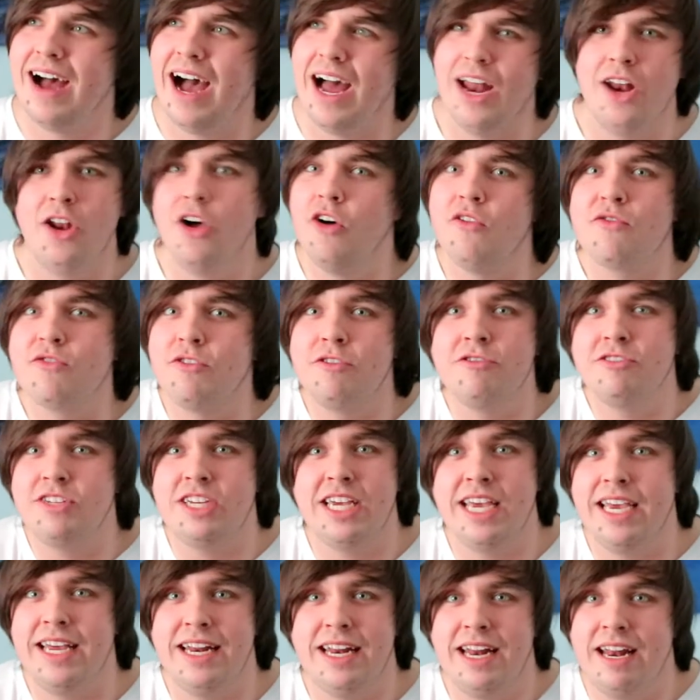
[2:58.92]
I love
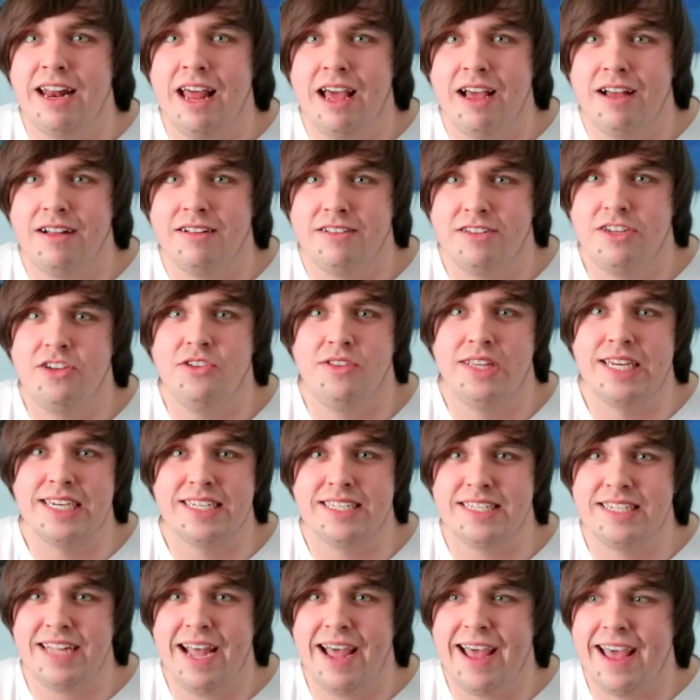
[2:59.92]
routine to
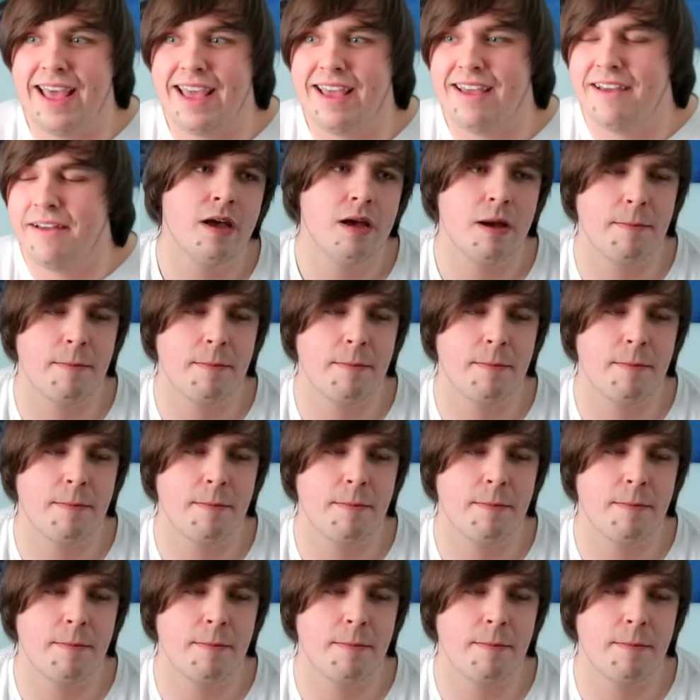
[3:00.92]
this day.